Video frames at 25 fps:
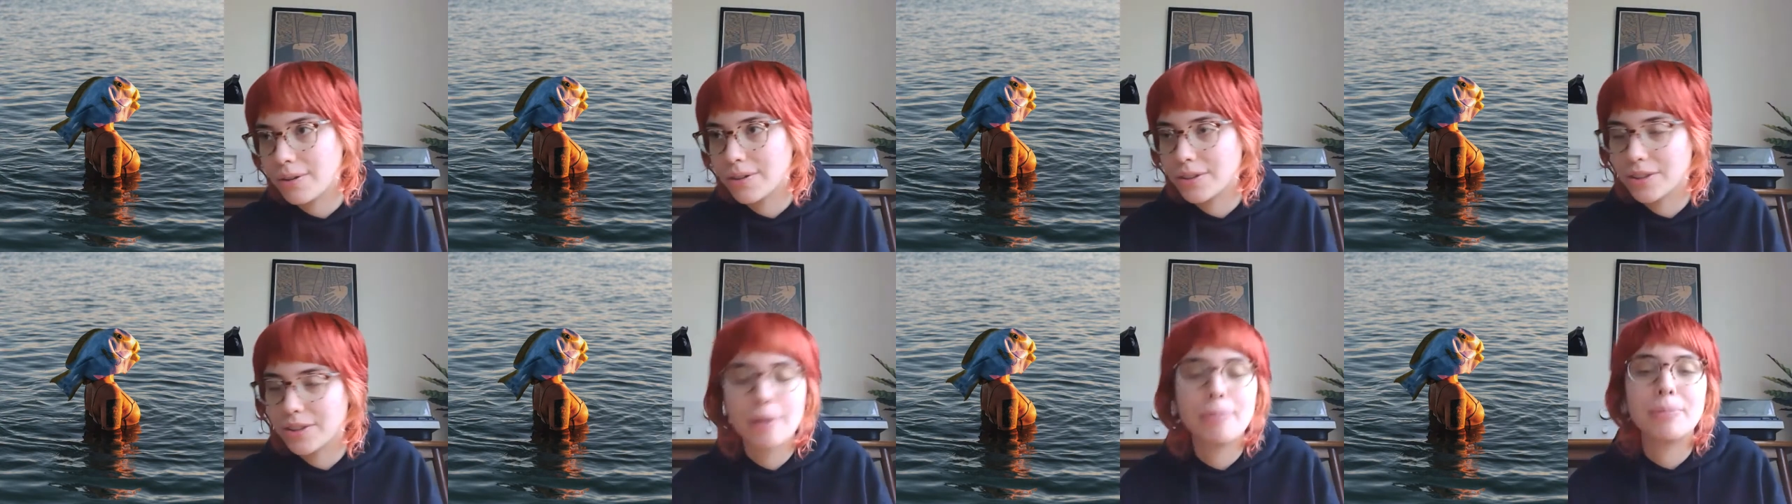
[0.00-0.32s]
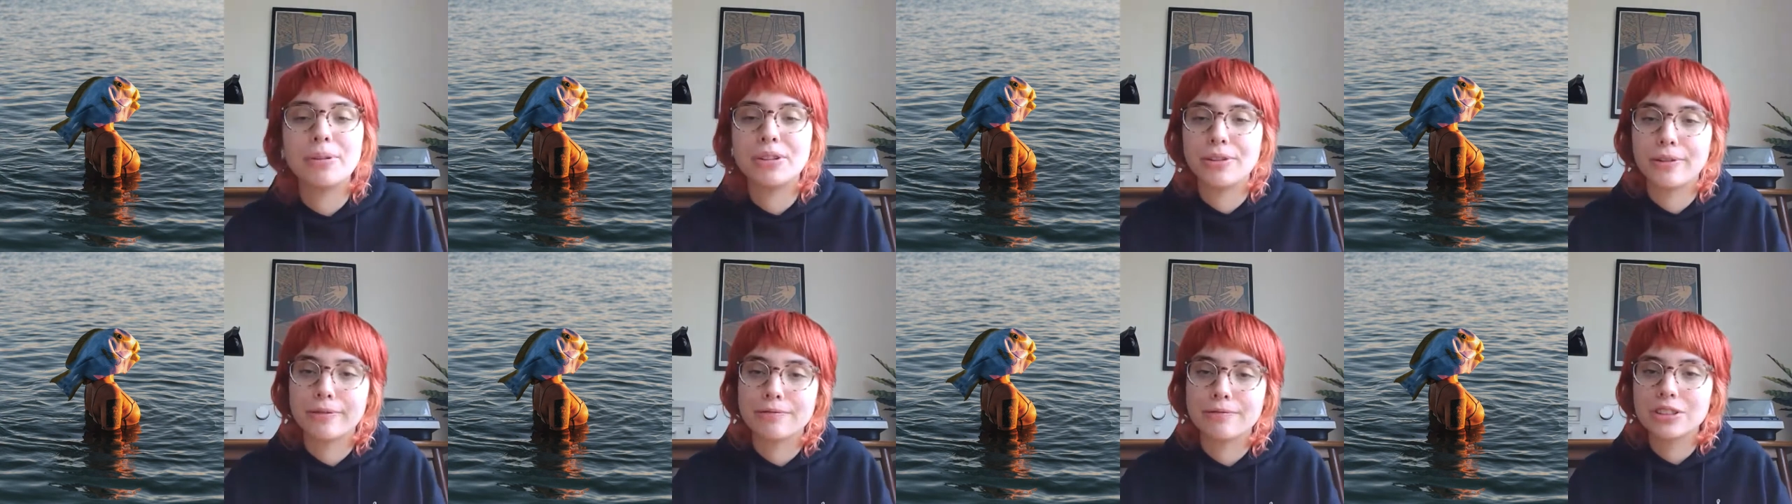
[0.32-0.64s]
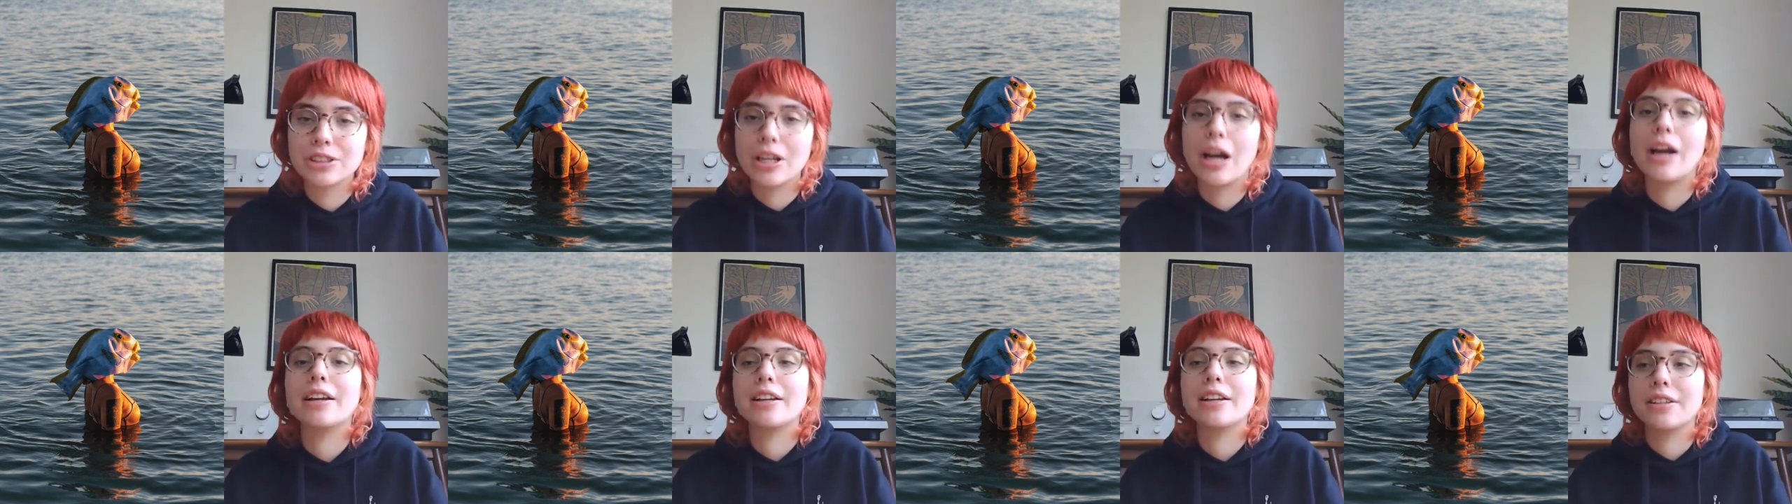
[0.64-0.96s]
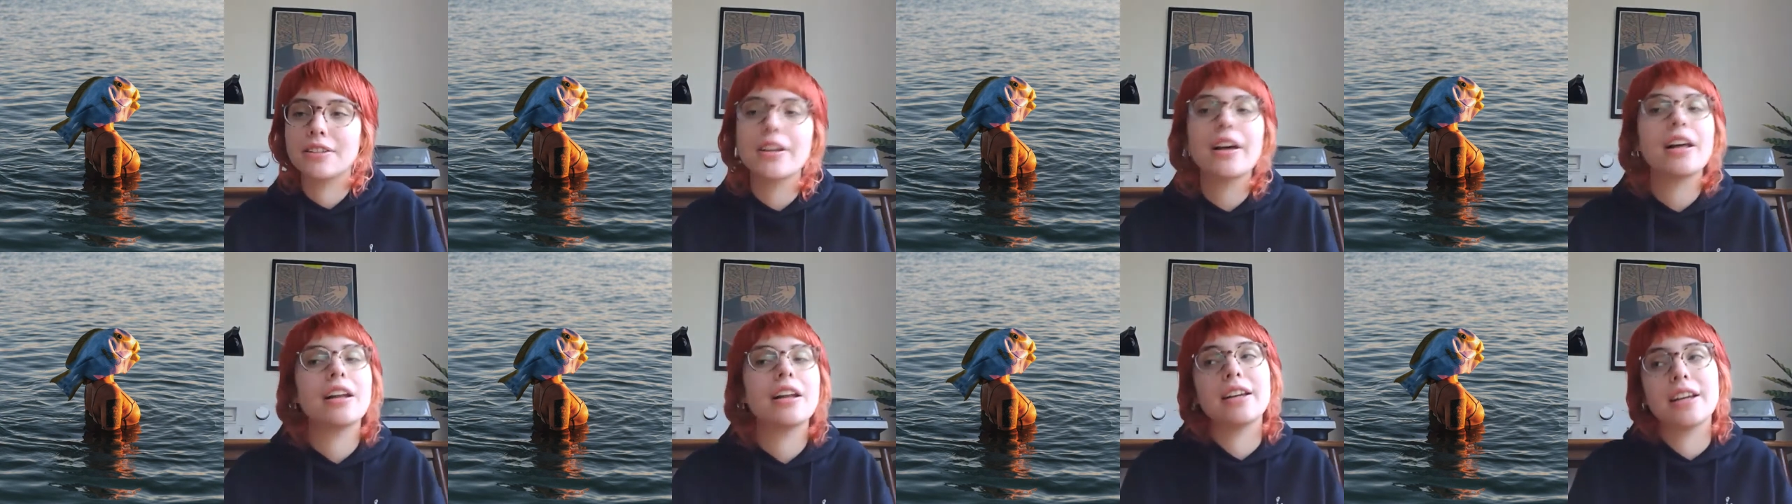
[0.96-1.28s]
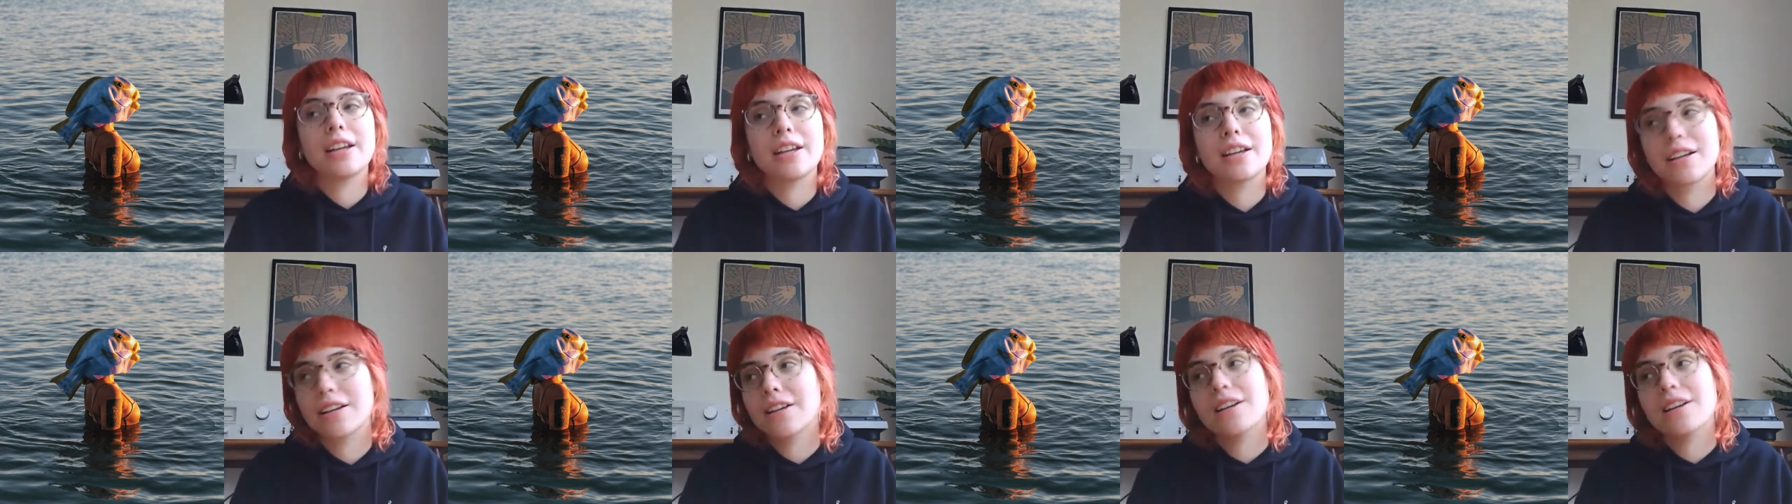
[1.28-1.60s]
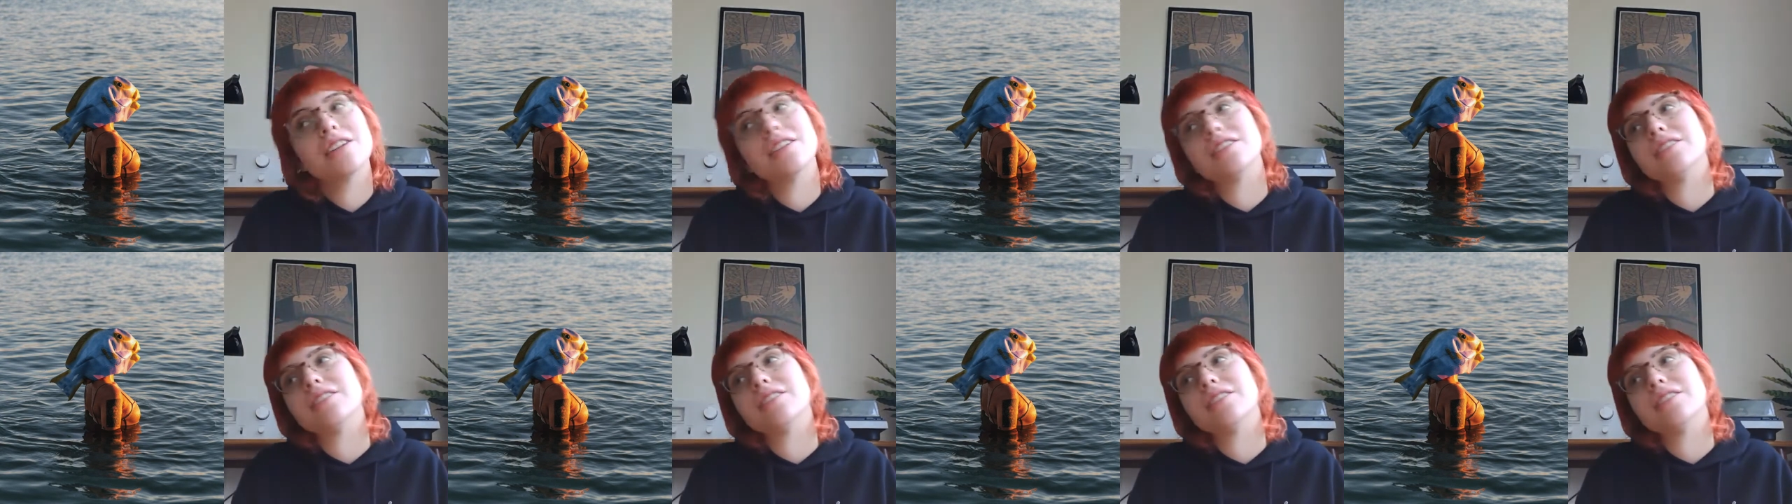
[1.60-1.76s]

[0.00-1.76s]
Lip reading: a bit of psychedelic,